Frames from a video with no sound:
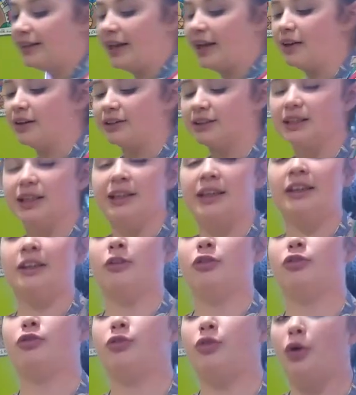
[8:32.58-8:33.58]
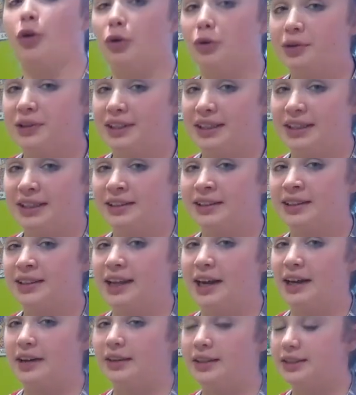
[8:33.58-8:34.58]
the carrots. And I'm going to fold in the
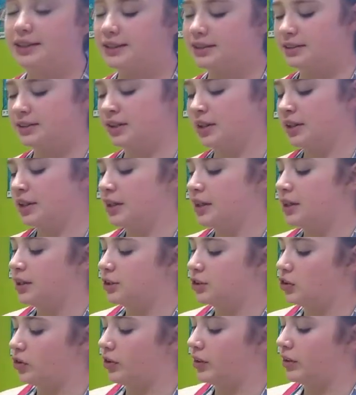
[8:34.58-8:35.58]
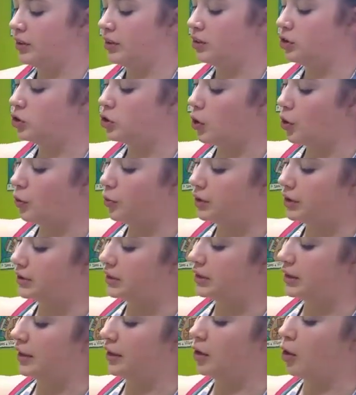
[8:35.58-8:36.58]
carrots so then the dough
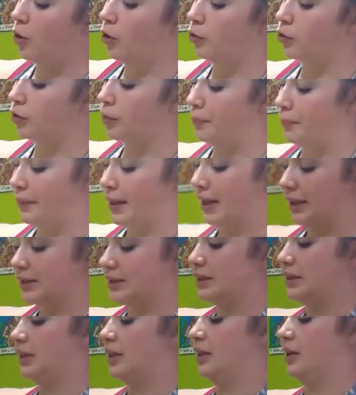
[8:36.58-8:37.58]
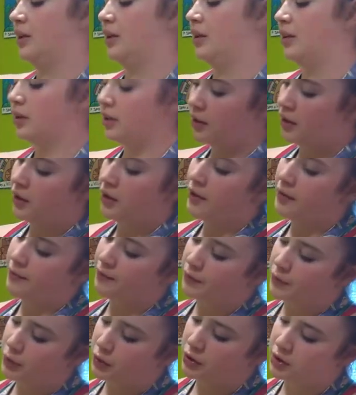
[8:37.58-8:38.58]
doesn't get over mixed.
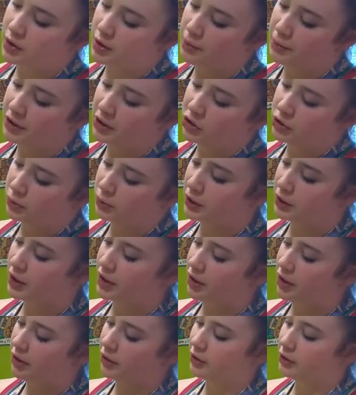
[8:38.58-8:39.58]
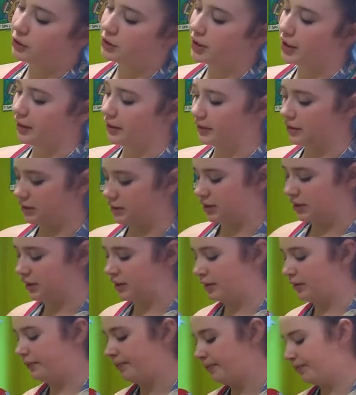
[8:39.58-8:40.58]
So we're just going to make sure we get all those carrots in
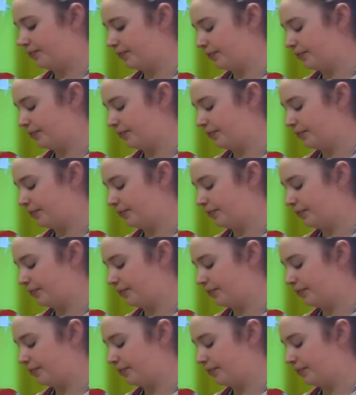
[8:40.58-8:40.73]
there.